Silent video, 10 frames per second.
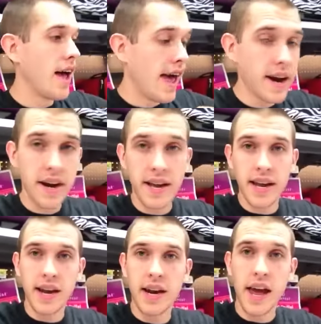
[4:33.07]

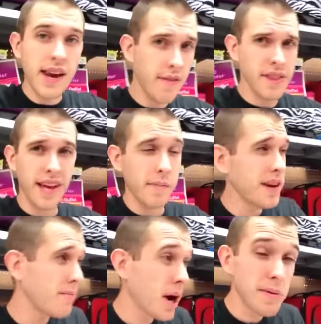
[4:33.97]
editing, and everything. I
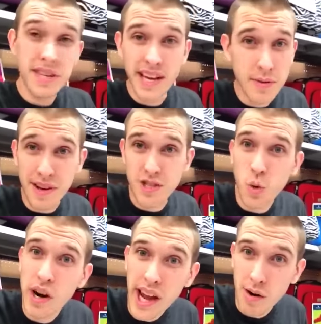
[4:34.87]
mean, it probably takes about
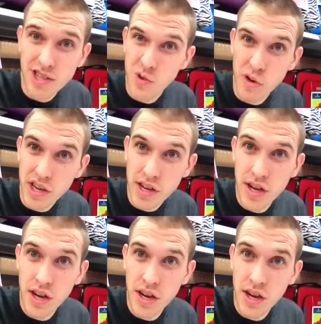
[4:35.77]
20 hours a week.